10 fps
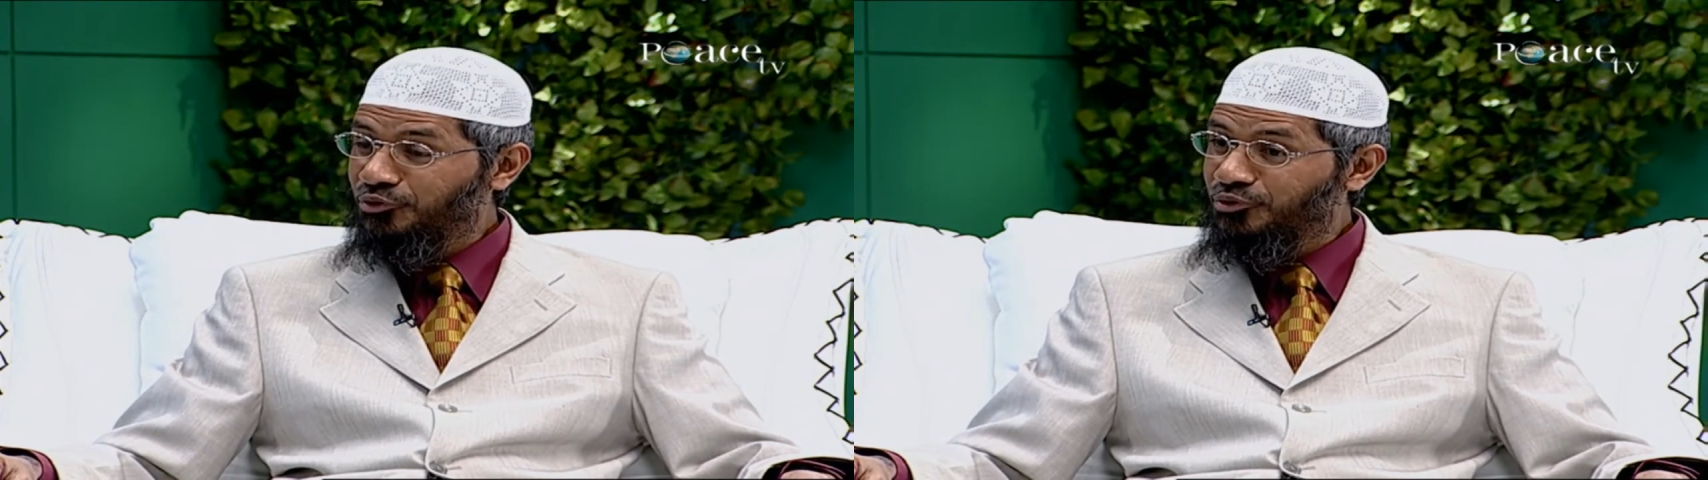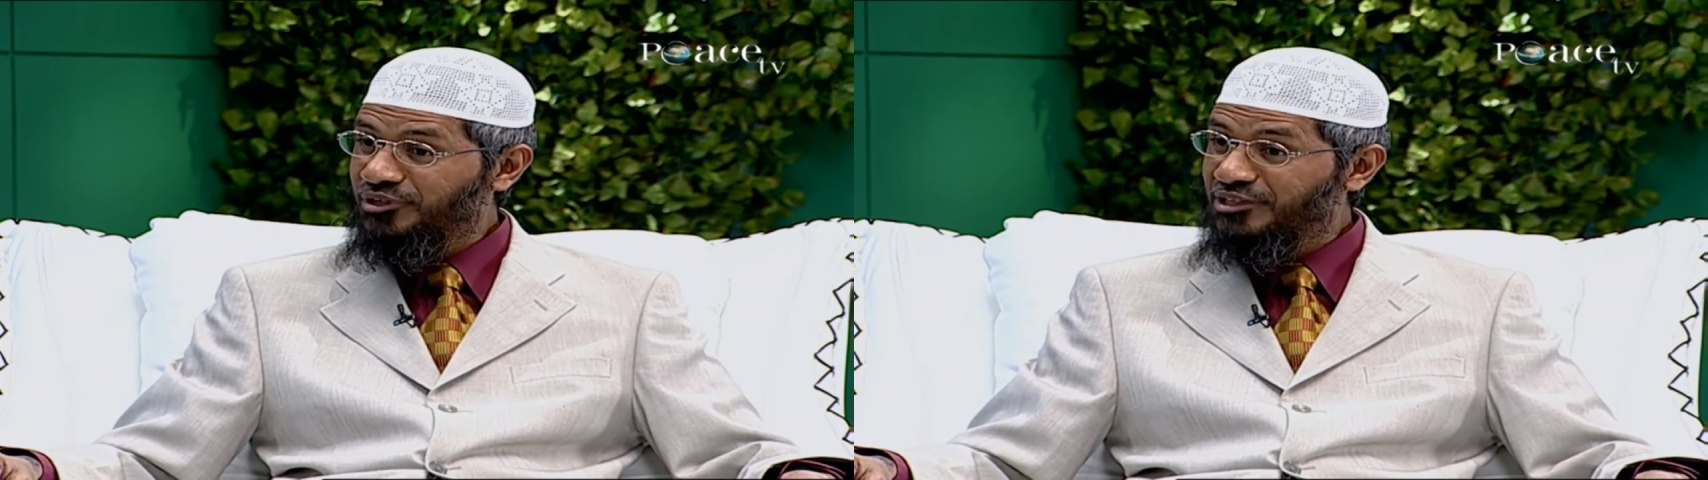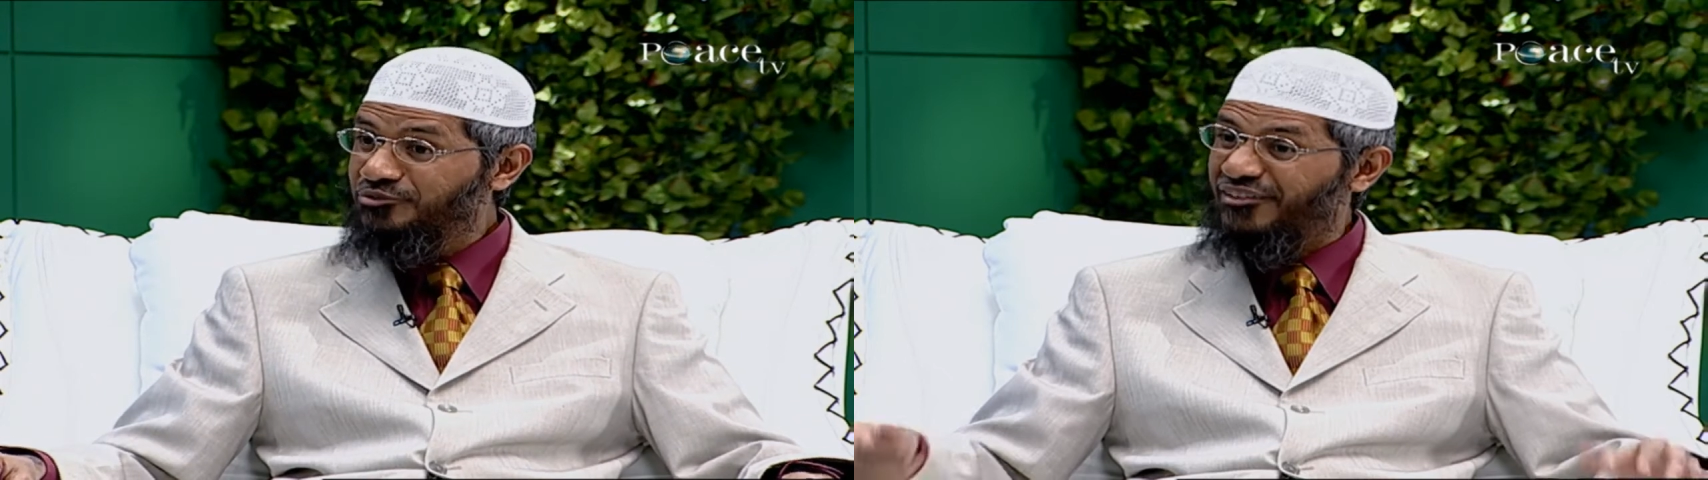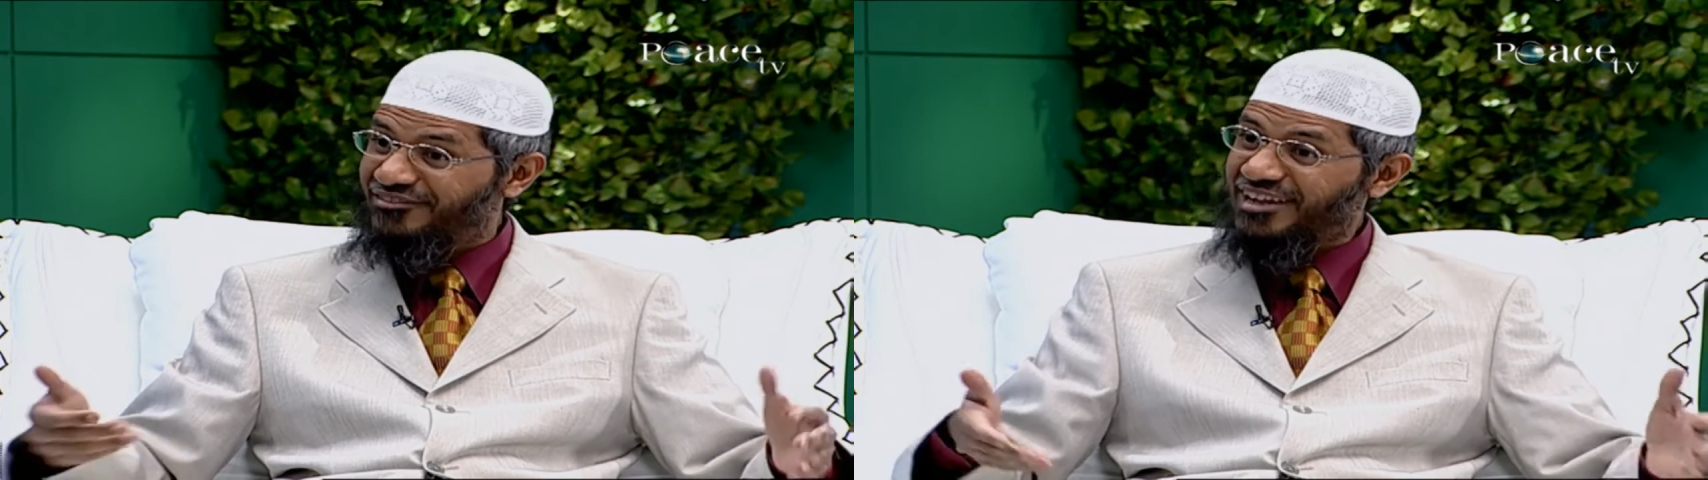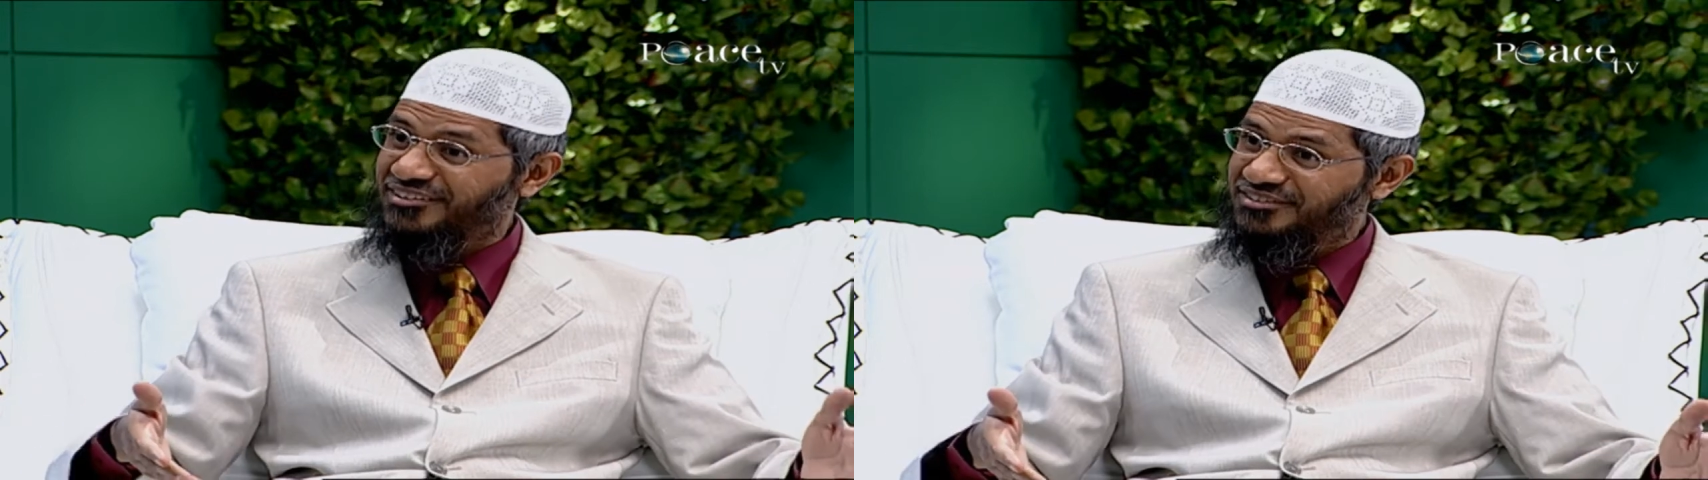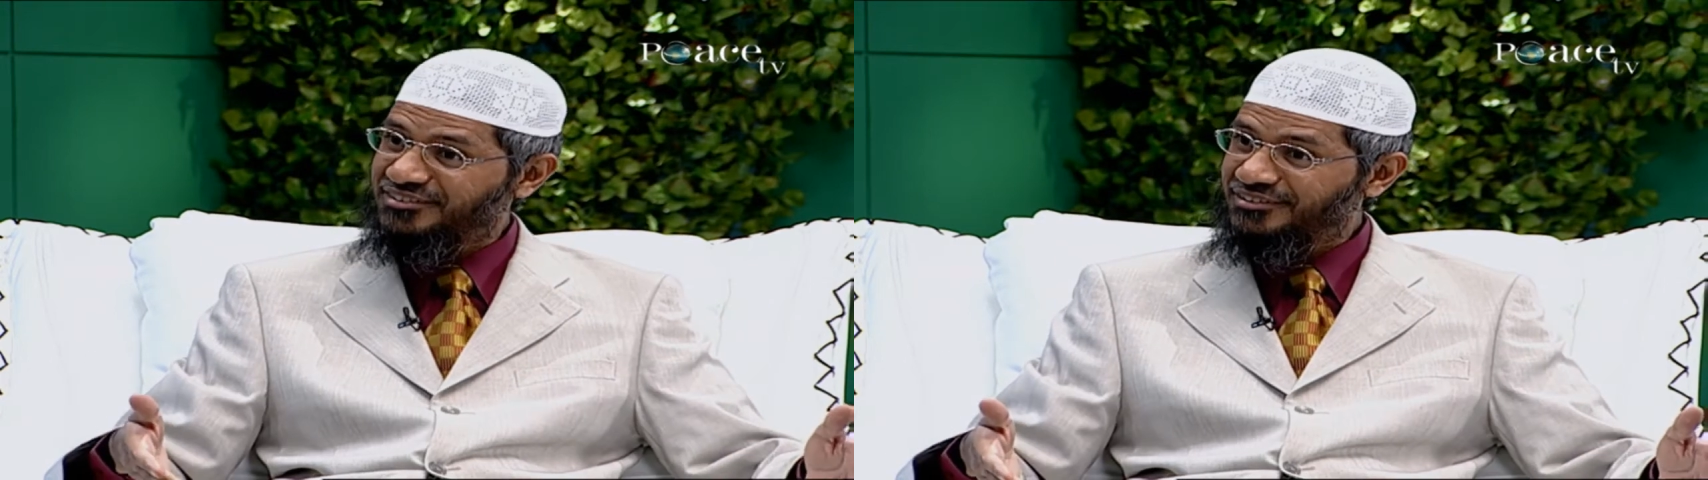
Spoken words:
to go there to have drugs.